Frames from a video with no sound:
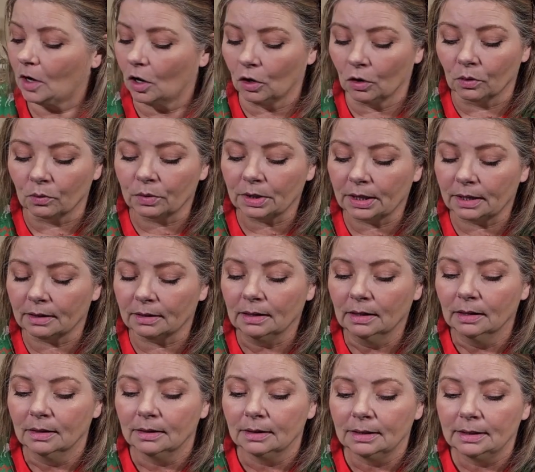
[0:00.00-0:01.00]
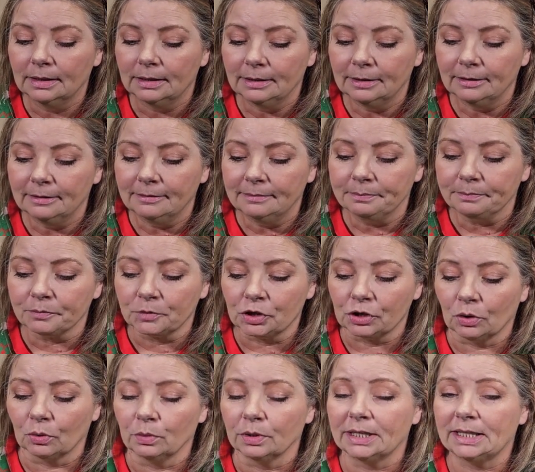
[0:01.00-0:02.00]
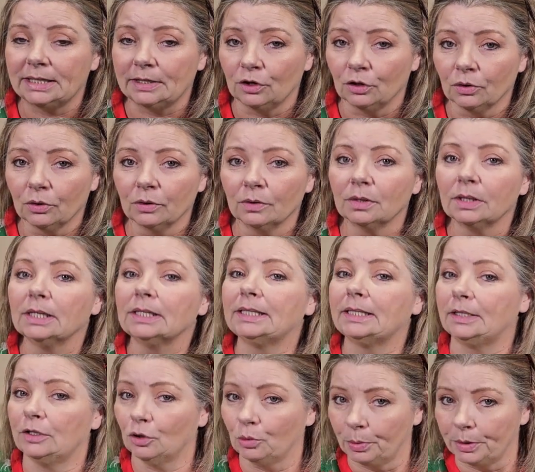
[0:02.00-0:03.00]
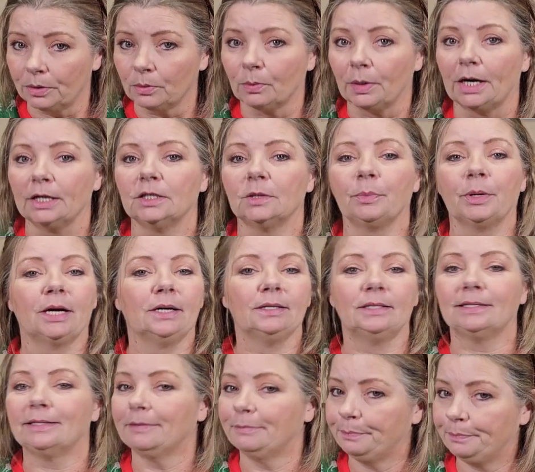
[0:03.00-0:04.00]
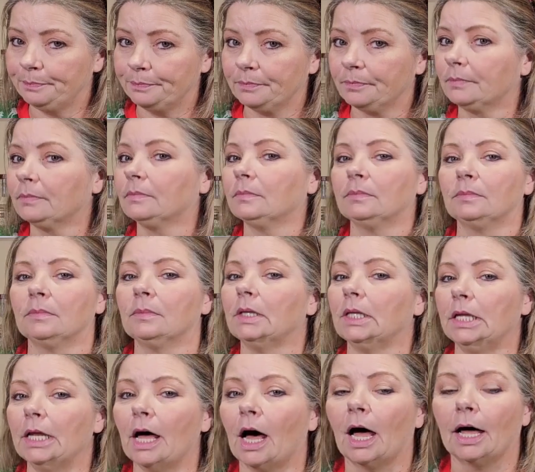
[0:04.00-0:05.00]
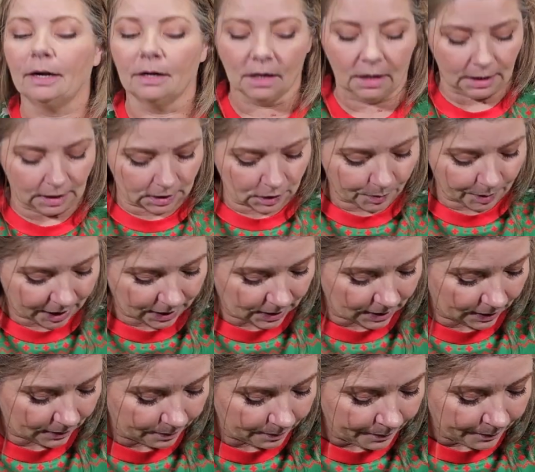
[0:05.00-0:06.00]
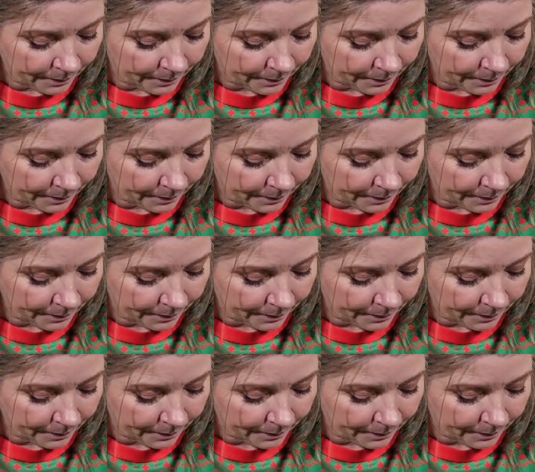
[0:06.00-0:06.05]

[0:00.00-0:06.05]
Okay. So still with the rye spice, not unexpected.